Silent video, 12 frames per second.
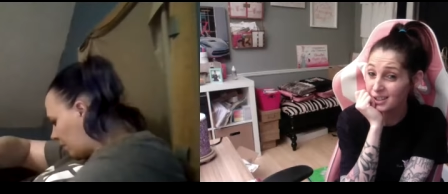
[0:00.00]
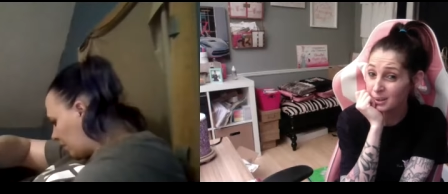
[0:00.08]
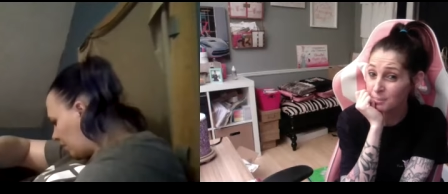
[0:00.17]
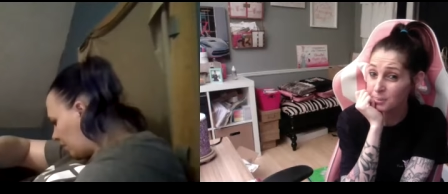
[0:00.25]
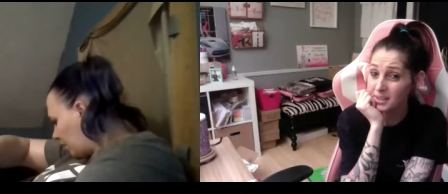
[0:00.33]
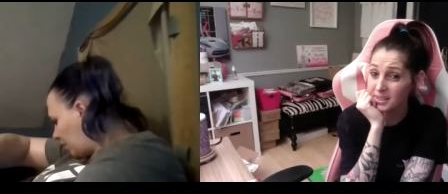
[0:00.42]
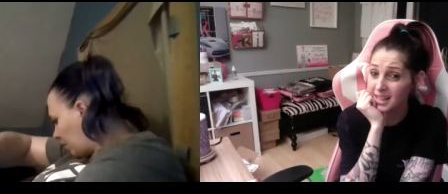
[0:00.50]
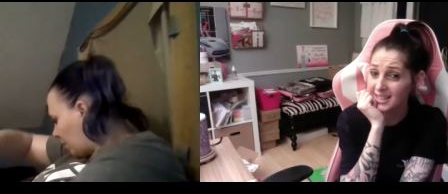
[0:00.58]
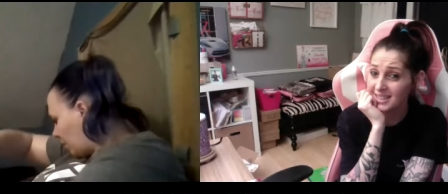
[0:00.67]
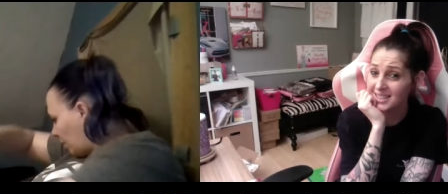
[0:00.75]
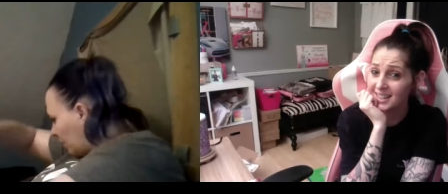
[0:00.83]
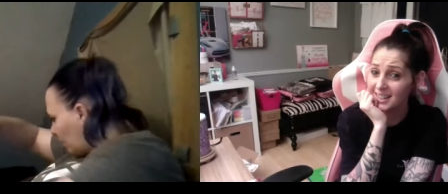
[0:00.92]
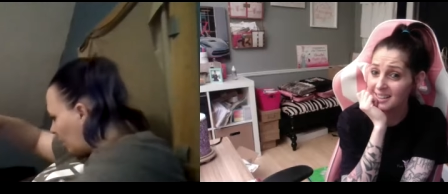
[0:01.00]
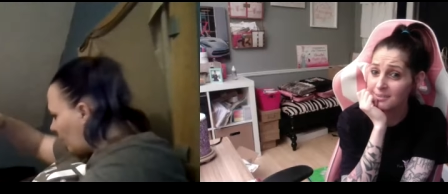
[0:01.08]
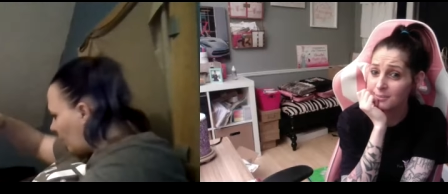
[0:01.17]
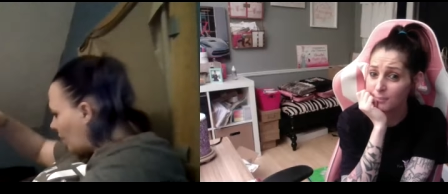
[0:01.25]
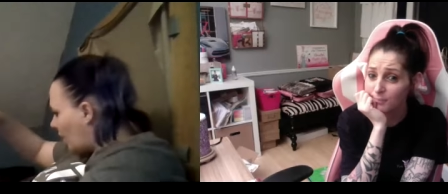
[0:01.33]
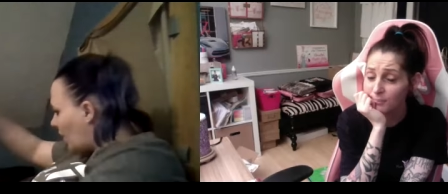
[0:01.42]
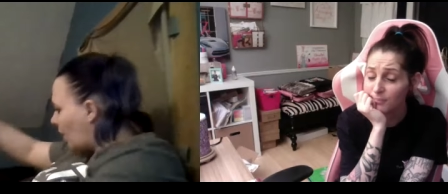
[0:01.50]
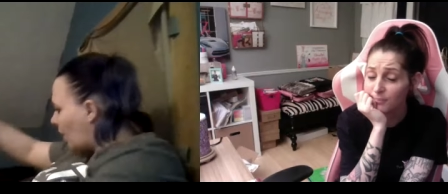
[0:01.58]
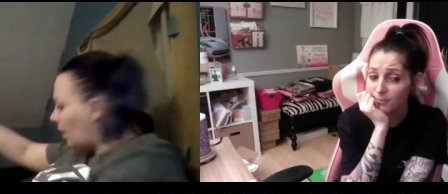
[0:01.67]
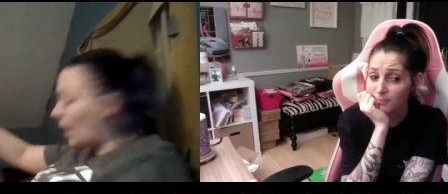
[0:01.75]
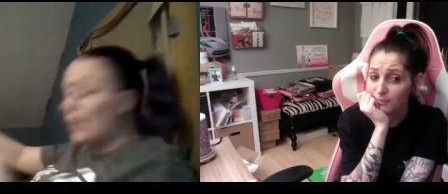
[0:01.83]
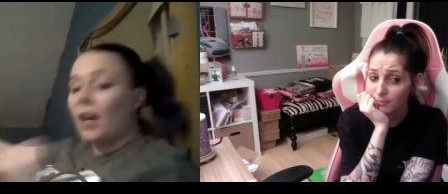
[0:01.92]
Speaker 1: good percent sitting.
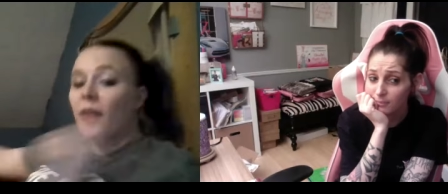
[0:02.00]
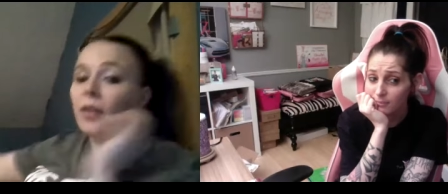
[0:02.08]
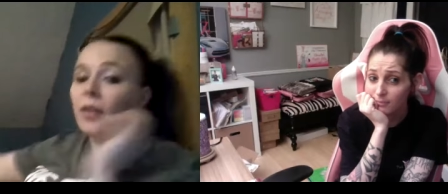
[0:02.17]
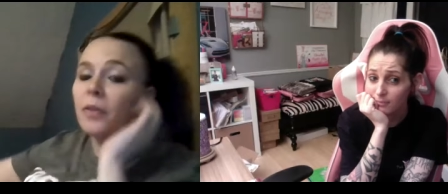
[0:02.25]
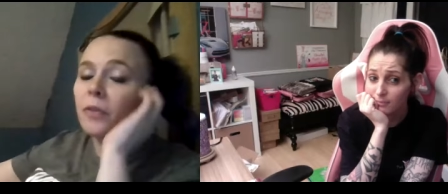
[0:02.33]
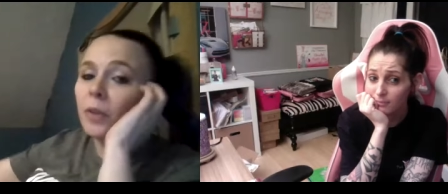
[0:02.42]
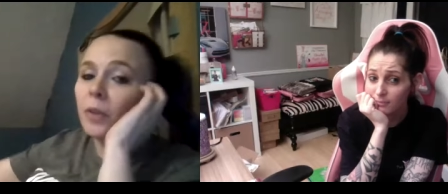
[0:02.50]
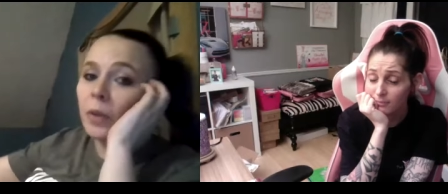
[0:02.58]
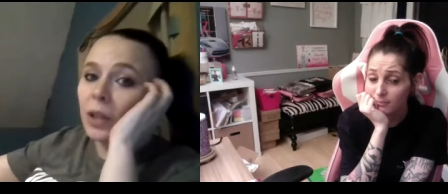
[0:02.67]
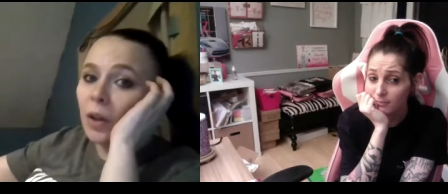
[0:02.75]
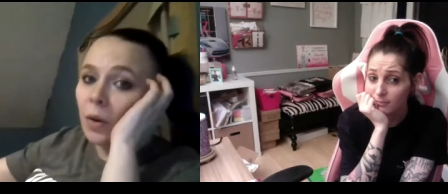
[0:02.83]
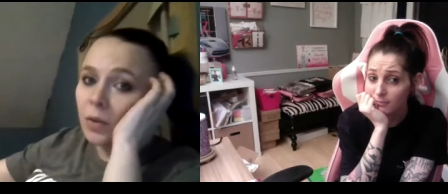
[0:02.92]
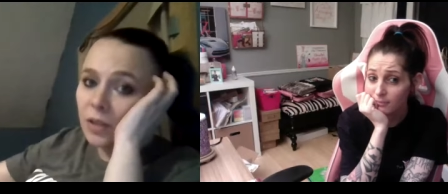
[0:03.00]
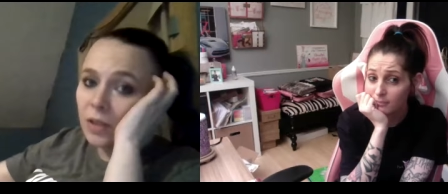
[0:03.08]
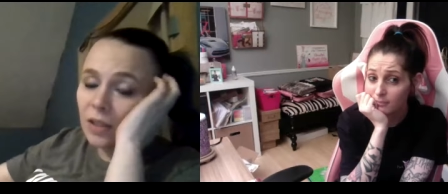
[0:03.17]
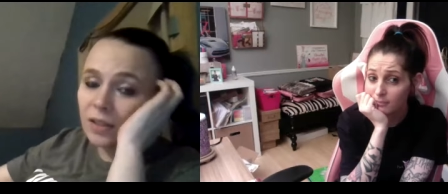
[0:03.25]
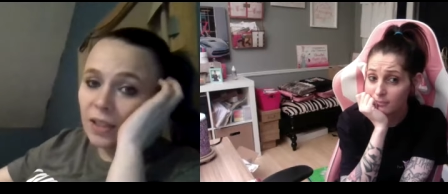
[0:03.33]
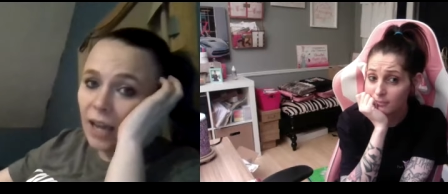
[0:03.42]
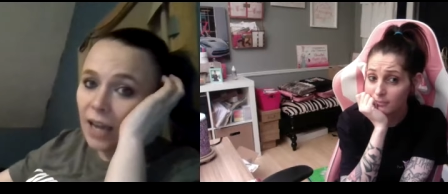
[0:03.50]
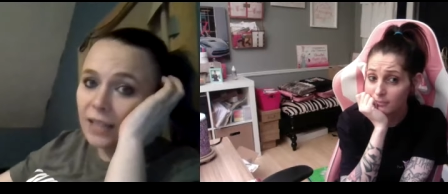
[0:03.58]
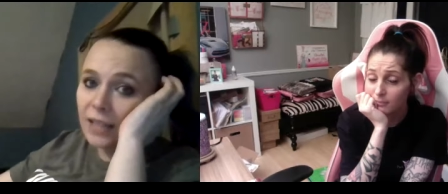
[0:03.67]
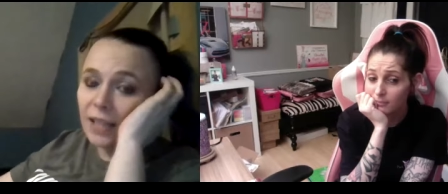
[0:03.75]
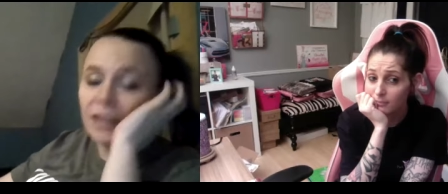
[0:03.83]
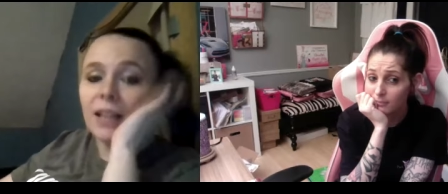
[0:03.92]
Speaker 2: That's how the O's is. Like I
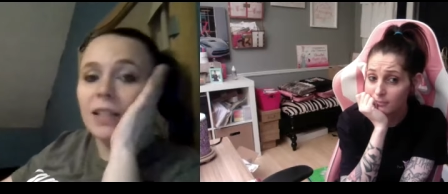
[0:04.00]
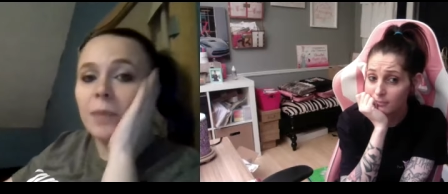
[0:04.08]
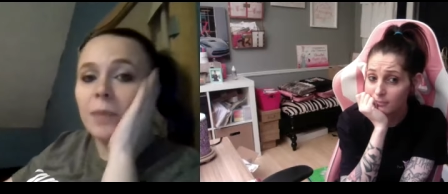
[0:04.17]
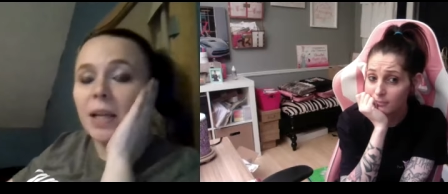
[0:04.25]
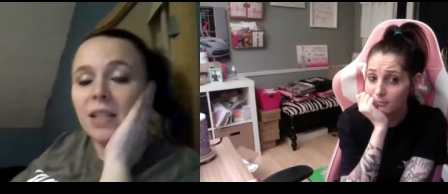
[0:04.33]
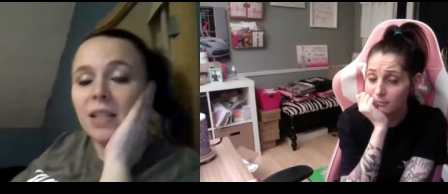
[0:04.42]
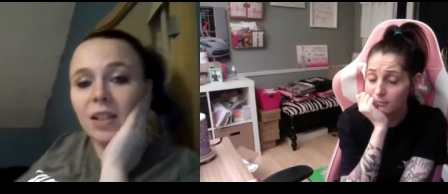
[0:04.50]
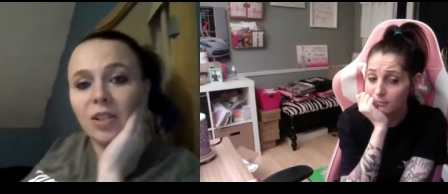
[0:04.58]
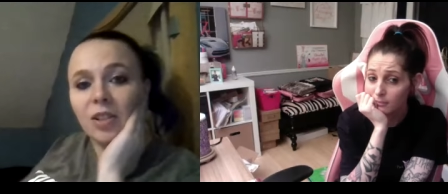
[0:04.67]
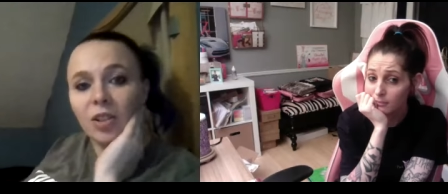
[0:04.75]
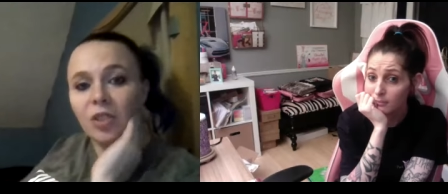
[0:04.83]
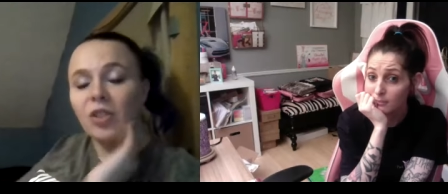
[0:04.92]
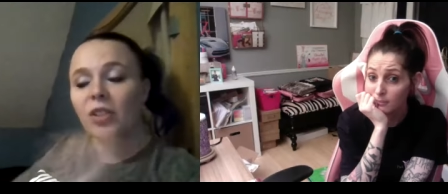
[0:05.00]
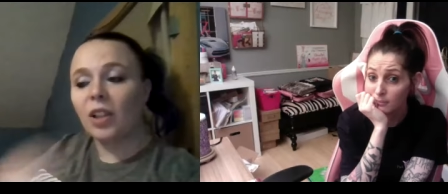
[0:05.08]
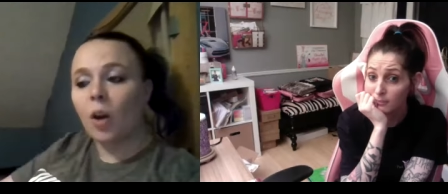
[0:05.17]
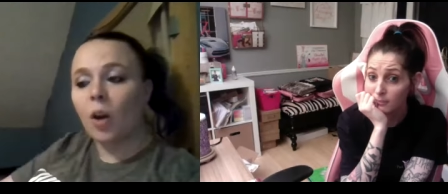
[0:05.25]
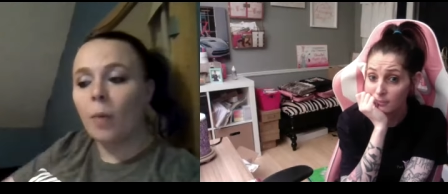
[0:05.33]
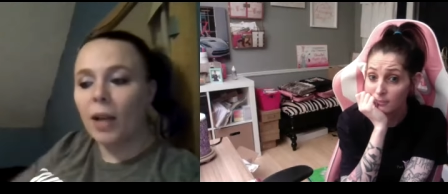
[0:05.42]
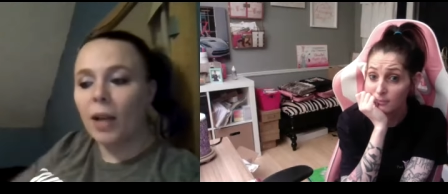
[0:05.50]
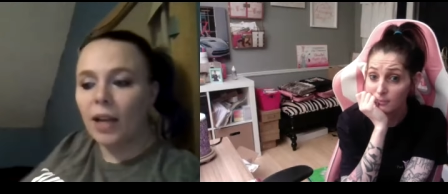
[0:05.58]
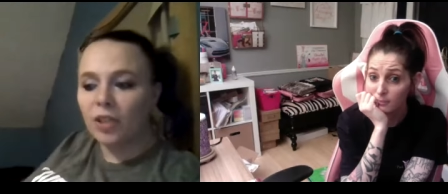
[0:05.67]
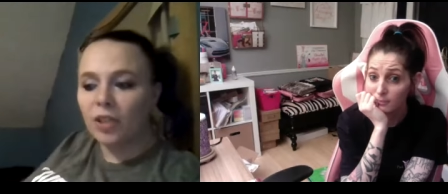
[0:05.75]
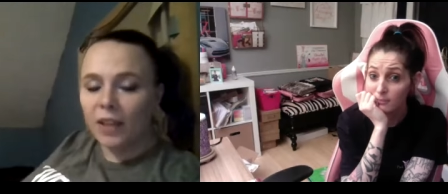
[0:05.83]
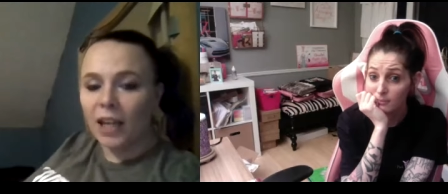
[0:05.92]
sent that to my sister and she's like, "Oh my gosh,
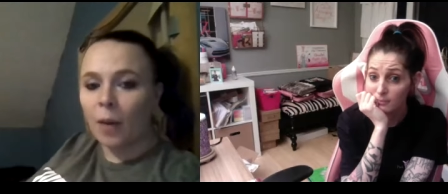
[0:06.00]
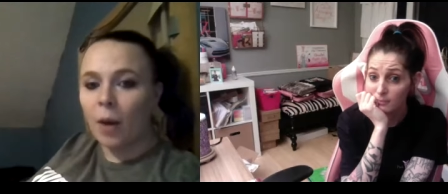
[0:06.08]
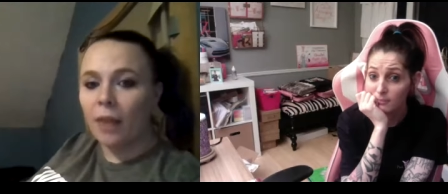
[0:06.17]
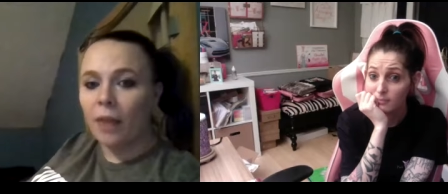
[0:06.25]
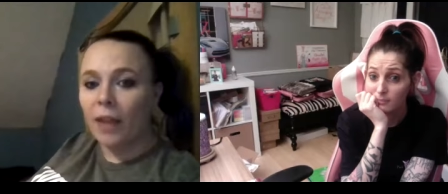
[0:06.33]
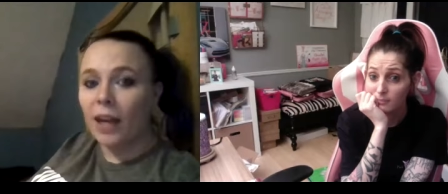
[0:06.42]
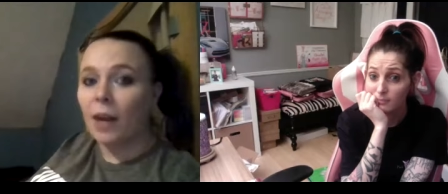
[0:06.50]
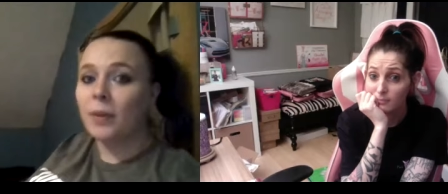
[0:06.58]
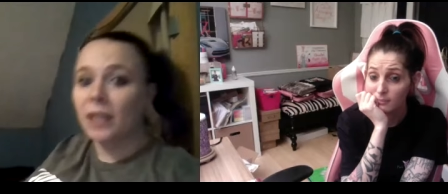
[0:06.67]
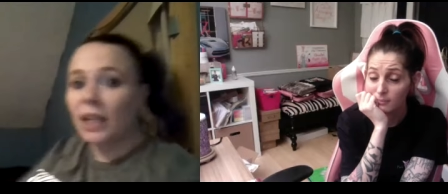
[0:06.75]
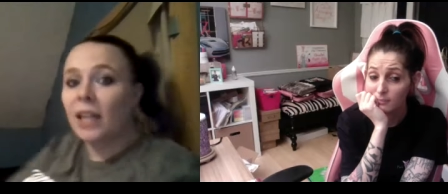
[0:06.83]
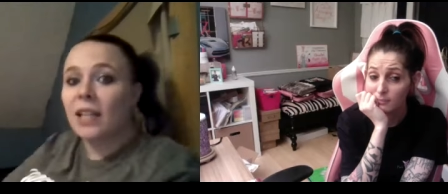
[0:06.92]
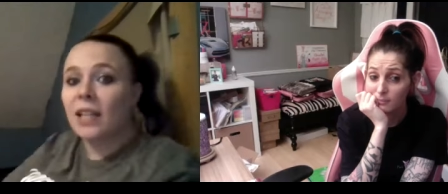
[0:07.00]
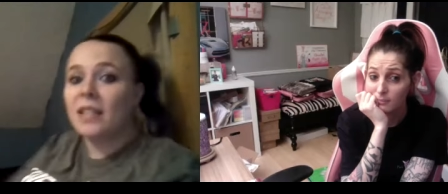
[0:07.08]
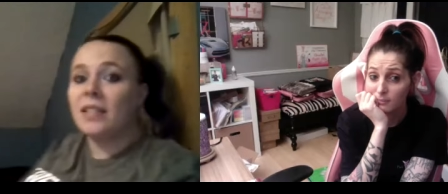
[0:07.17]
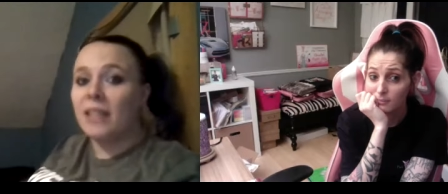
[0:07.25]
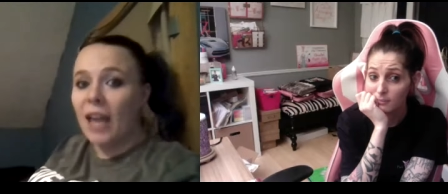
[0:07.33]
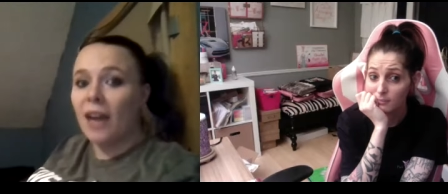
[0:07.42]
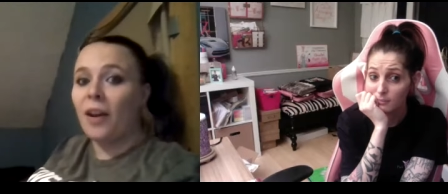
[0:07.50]
I think I want that." And I was like, "It is dead